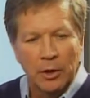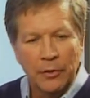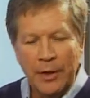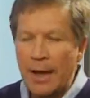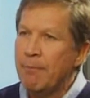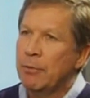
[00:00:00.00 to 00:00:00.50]

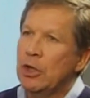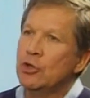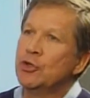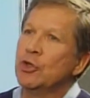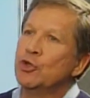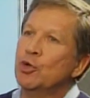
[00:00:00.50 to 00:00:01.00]
That
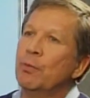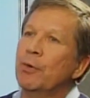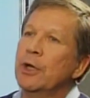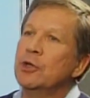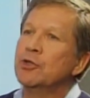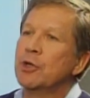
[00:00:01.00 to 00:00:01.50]
means that you
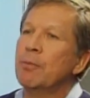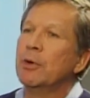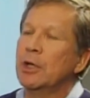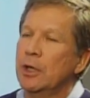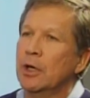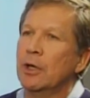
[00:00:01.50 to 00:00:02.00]
bring
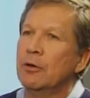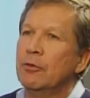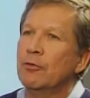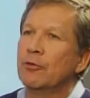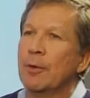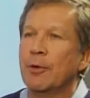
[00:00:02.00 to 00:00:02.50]
somebody in
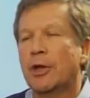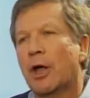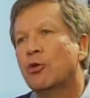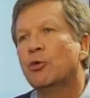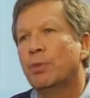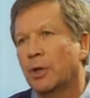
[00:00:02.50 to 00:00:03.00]
from
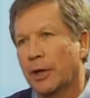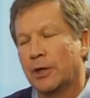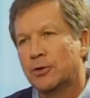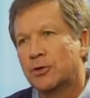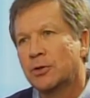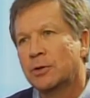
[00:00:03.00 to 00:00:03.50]
another
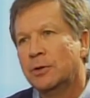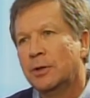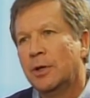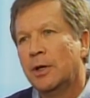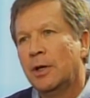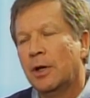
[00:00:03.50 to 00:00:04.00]
place
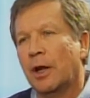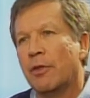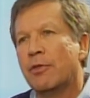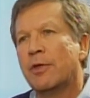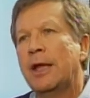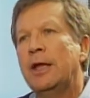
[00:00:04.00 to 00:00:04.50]

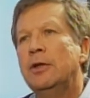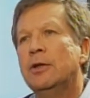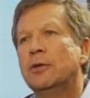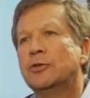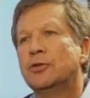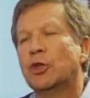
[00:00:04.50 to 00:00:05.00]
and they
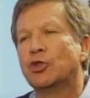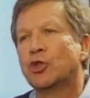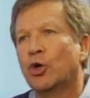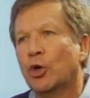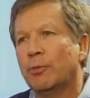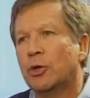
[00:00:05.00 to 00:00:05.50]

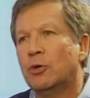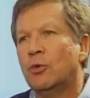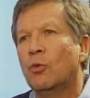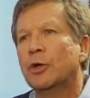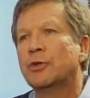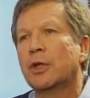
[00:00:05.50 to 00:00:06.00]
determine
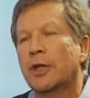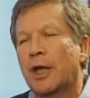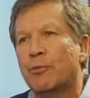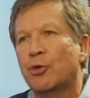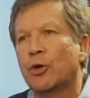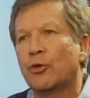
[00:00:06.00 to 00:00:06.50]
what the
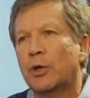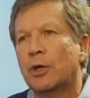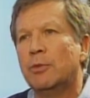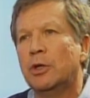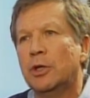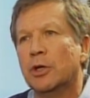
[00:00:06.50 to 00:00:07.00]
labor
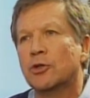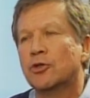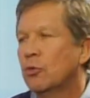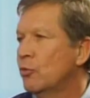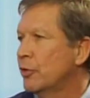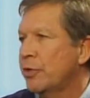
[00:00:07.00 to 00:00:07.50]
agreement
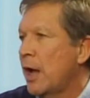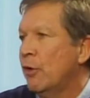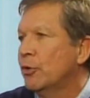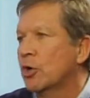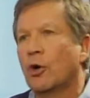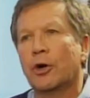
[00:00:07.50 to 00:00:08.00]
is
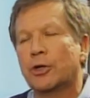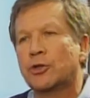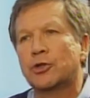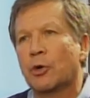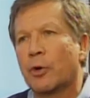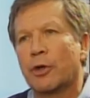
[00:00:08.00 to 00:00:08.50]
without regard
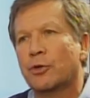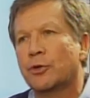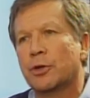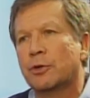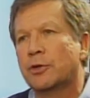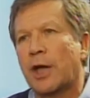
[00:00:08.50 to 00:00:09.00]
as to whether
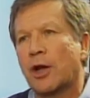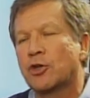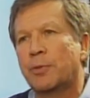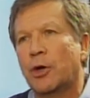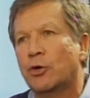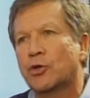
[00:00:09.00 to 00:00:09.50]
the
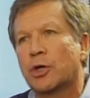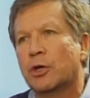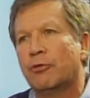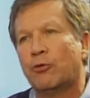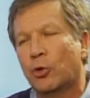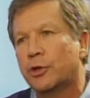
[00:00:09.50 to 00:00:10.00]
taxpayers can
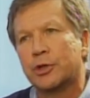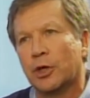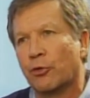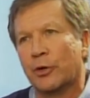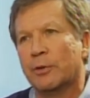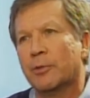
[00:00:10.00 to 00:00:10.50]
afford the
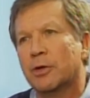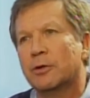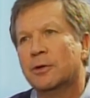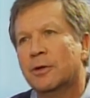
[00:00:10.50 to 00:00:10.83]
agreement.